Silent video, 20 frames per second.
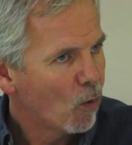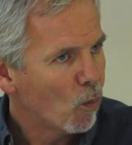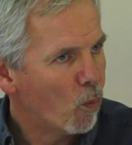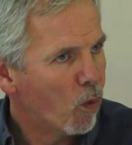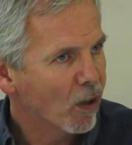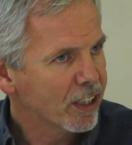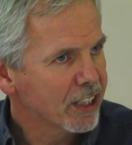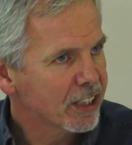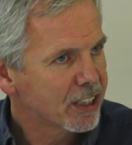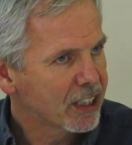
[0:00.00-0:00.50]

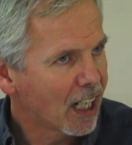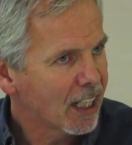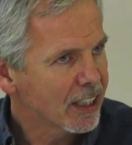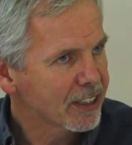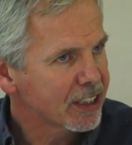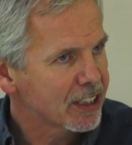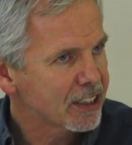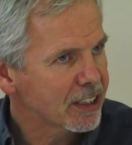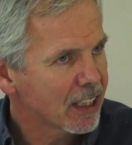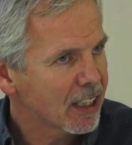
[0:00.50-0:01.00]
What it
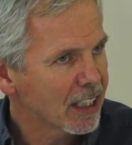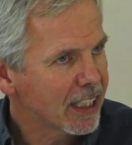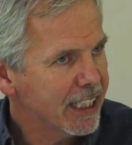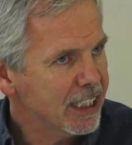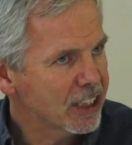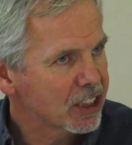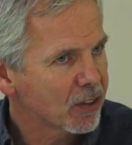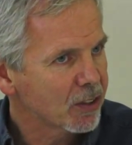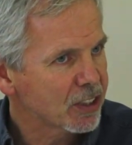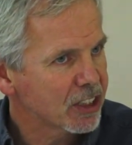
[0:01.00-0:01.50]
does is it
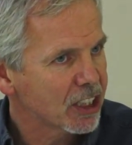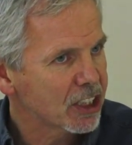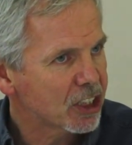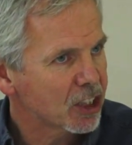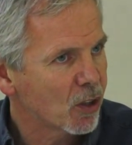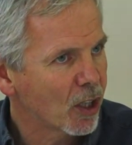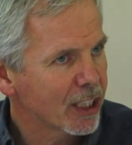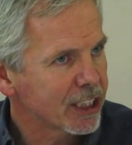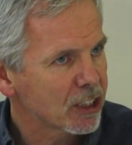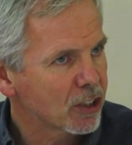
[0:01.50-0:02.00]
leads to a
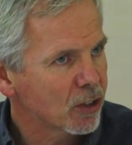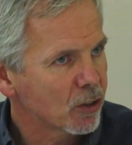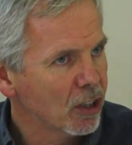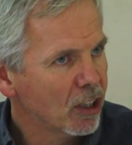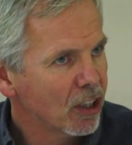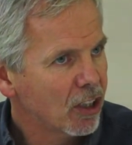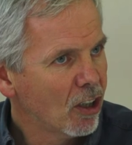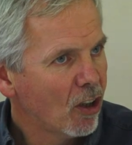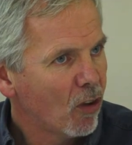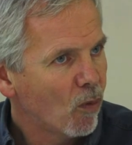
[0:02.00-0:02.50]
situation
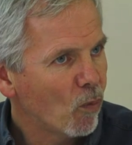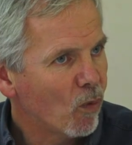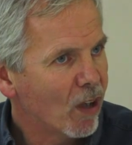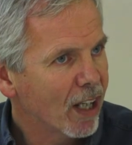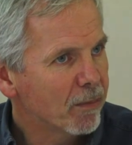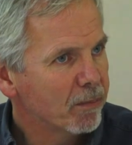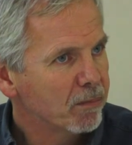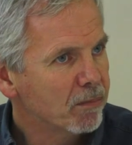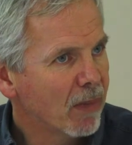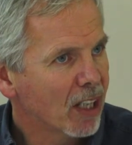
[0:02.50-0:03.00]

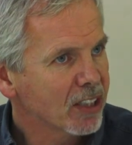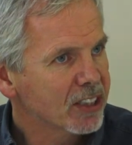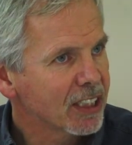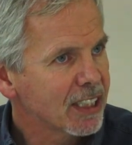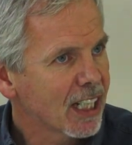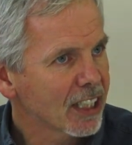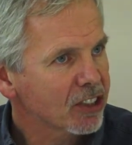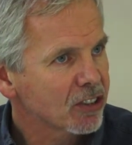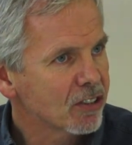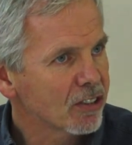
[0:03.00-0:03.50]
where
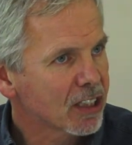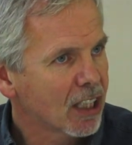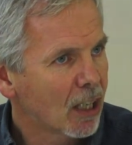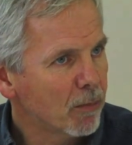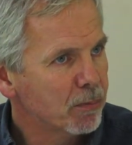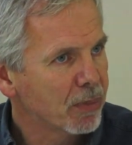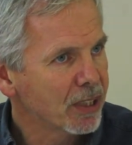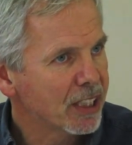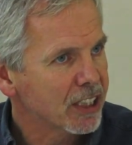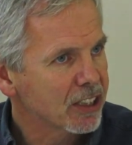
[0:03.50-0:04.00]
multinational
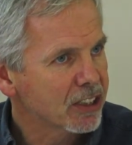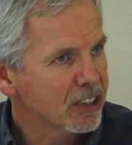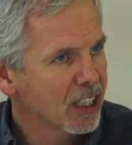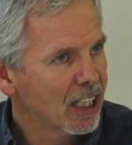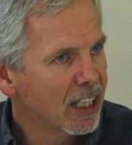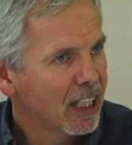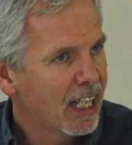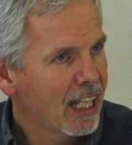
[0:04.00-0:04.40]
companies